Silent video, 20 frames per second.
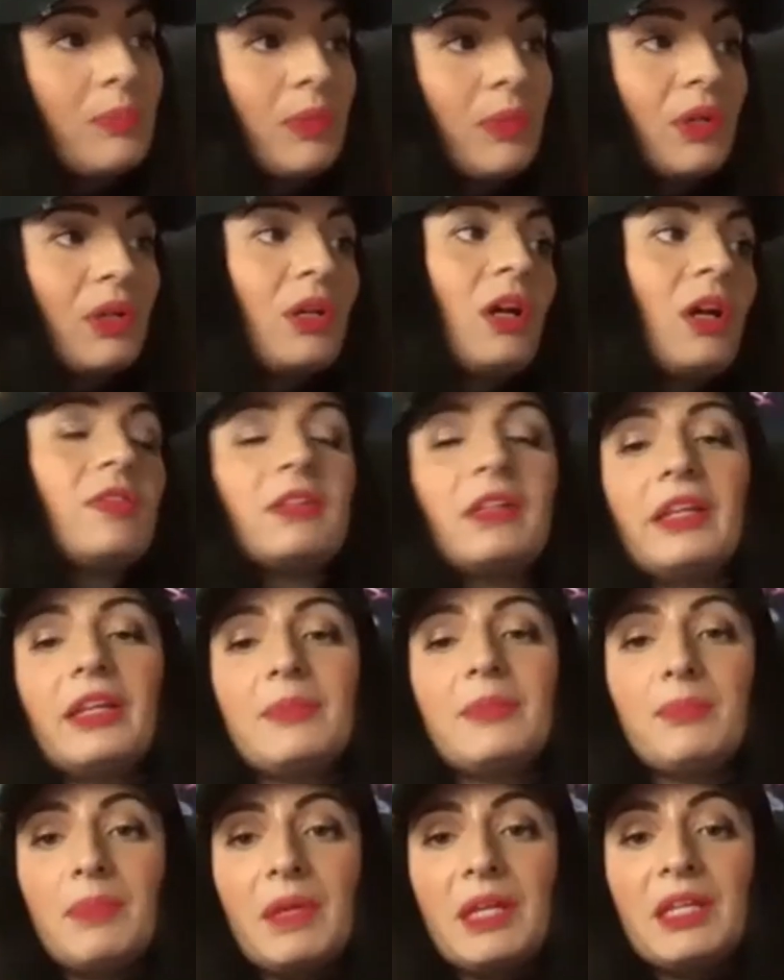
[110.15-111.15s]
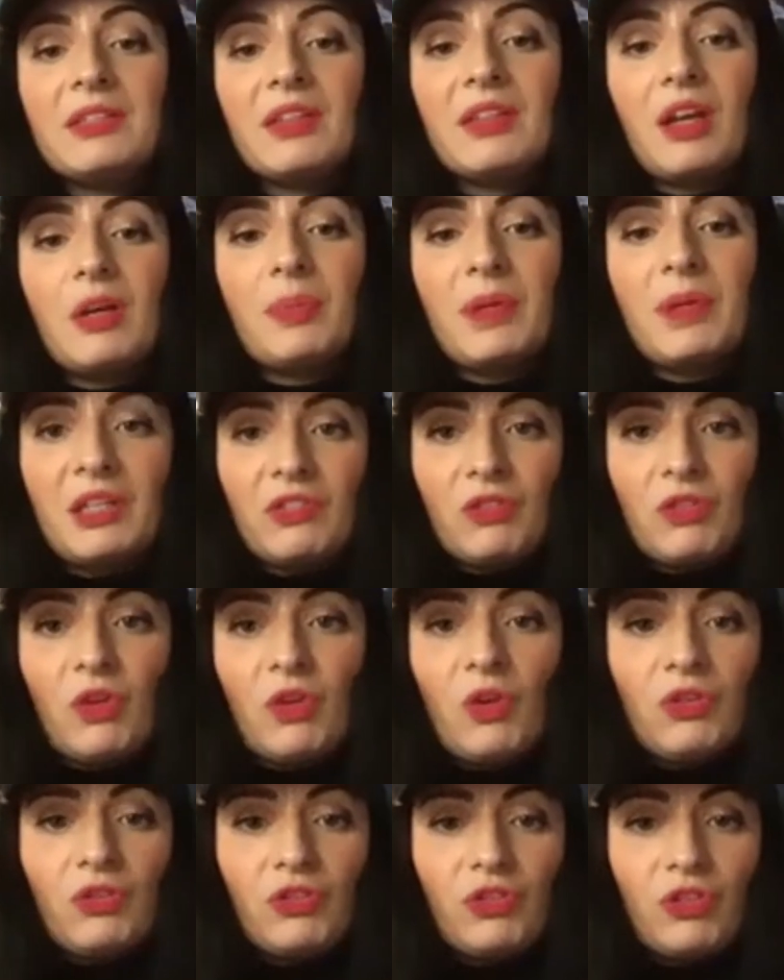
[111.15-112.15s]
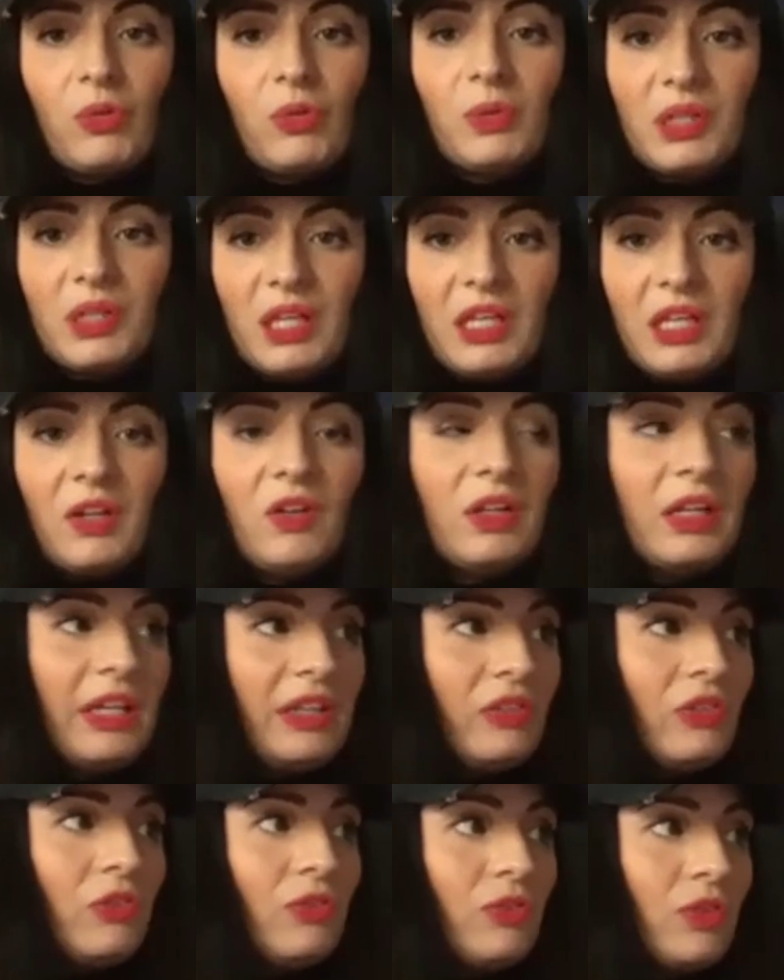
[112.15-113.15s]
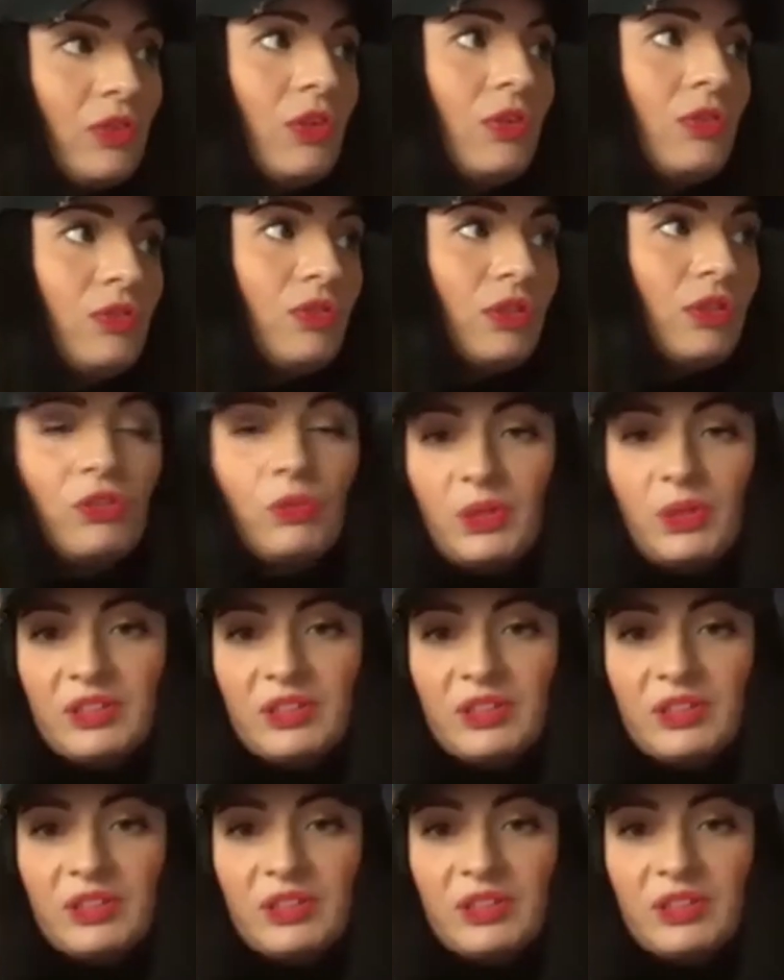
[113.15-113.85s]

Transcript: But currently in Meetup, it's not showing in our list view for the 20.